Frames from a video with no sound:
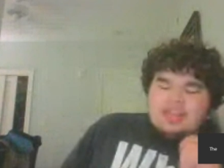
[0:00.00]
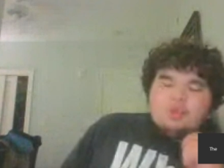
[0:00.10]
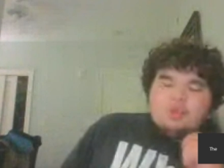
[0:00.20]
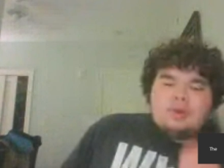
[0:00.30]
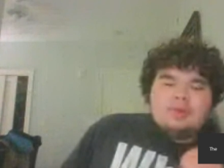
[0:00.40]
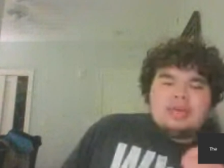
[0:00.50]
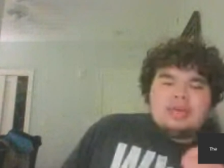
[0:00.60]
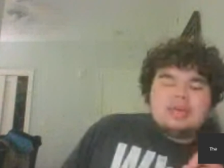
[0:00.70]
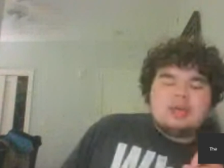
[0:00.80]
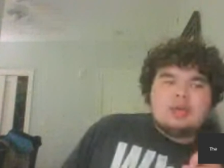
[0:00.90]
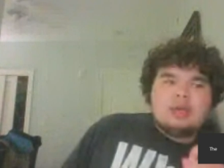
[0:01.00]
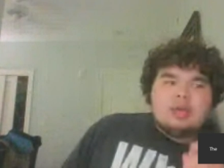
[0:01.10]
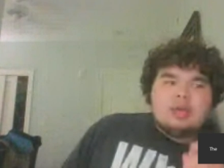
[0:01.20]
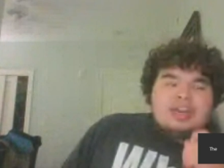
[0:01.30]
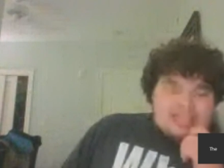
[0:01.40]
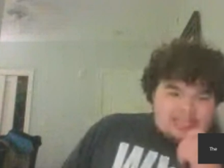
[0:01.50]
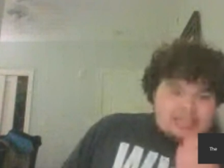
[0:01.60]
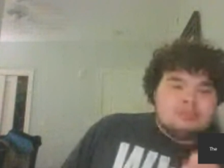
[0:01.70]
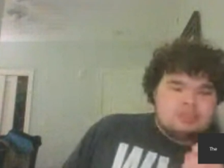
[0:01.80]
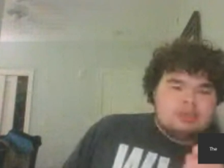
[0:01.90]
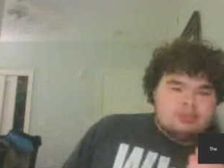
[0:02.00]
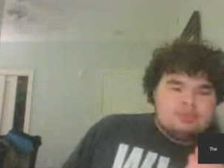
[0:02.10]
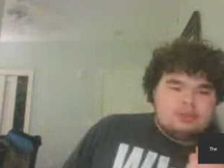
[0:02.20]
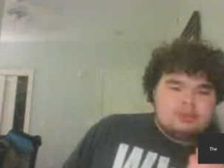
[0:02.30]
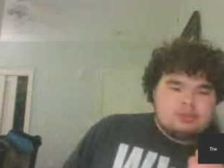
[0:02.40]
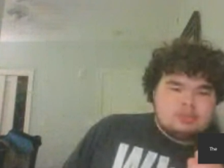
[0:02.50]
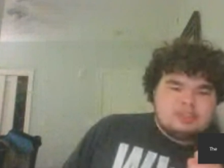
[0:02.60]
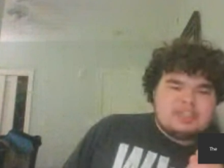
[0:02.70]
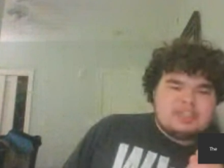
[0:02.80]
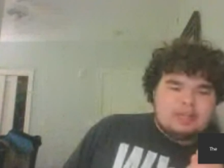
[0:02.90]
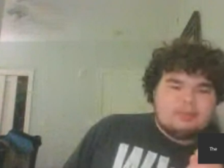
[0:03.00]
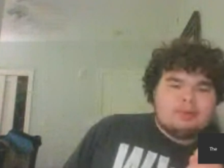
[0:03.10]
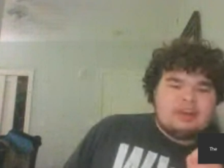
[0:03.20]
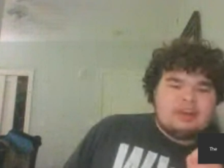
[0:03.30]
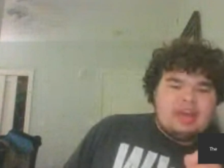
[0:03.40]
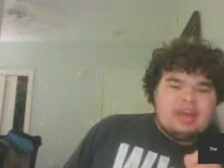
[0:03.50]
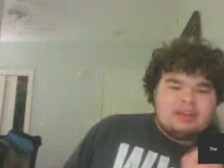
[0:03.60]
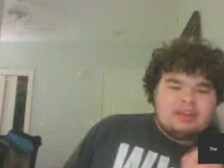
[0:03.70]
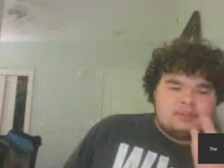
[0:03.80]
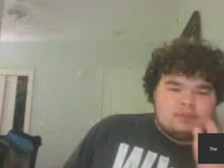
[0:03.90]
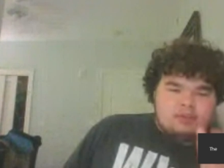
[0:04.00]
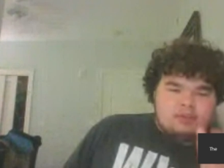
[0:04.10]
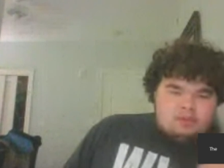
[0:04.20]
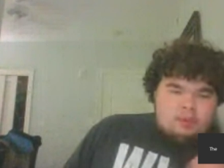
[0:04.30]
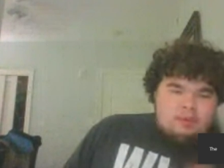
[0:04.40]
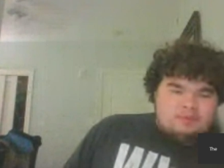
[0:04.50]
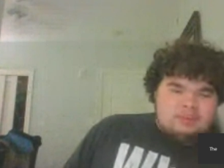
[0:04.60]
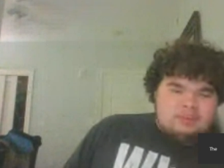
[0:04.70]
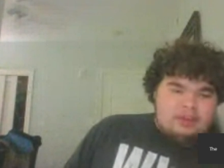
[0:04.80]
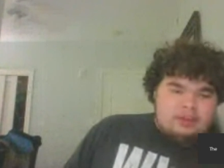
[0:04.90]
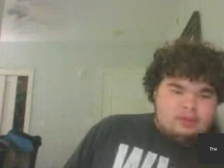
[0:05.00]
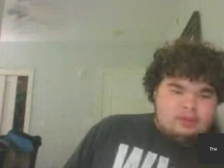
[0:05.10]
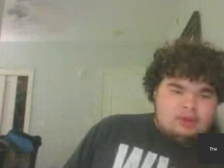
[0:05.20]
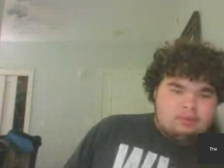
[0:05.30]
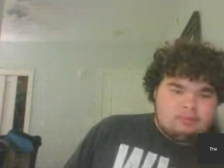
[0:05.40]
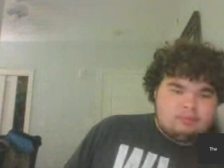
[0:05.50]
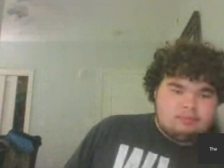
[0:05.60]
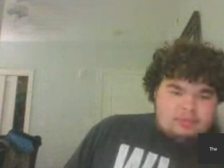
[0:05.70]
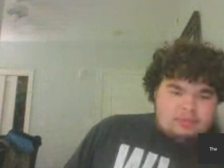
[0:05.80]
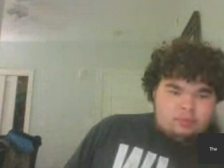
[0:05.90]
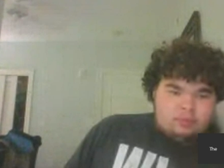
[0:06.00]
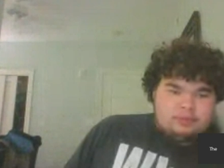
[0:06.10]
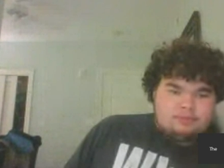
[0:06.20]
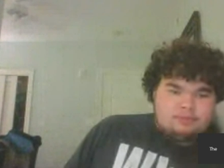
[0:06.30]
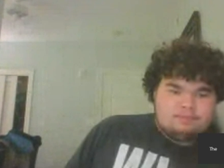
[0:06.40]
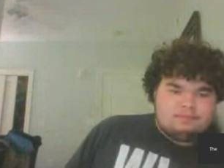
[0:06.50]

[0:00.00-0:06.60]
it would be an insult to celebrate it as the form of Teen Titans Go. It would.